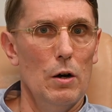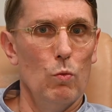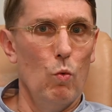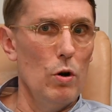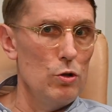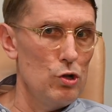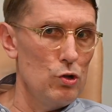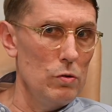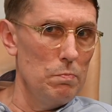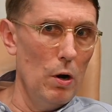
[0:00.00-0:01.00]
what you
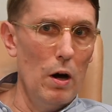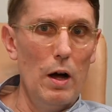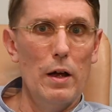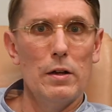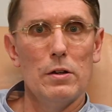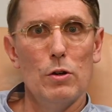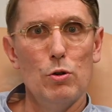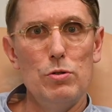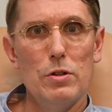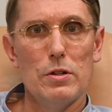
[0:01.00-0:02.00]
should buy, who
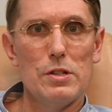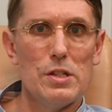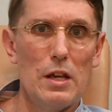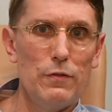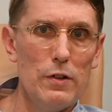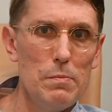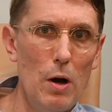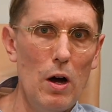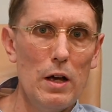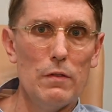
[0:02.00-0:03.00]
you can safely
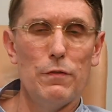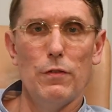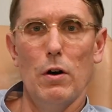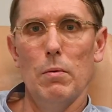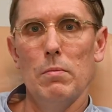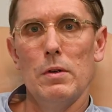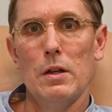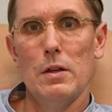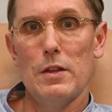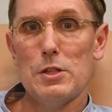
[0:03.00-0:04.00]
buy it from,
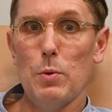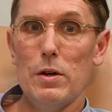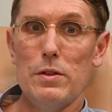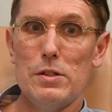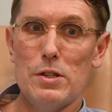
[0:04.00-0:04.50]
That's why these